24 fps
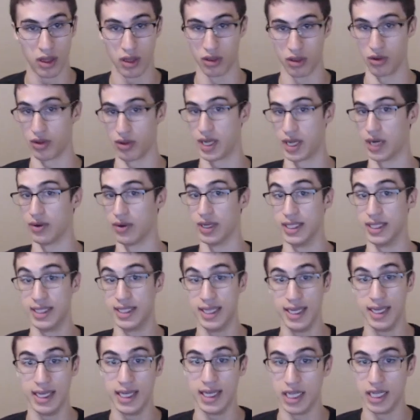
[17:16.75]
They're
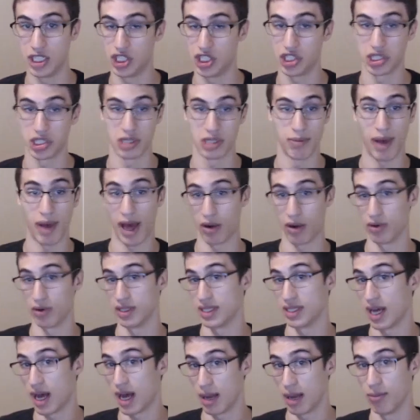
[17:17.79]
guaranteed. It's just a matter of
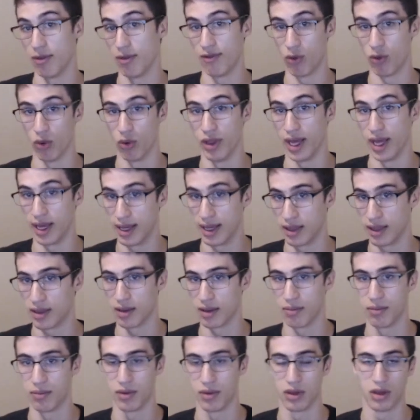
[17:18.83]
time before they get
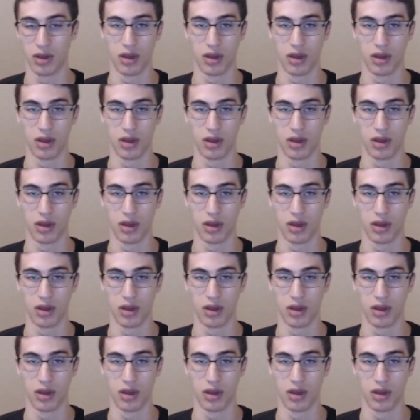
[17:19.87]
them.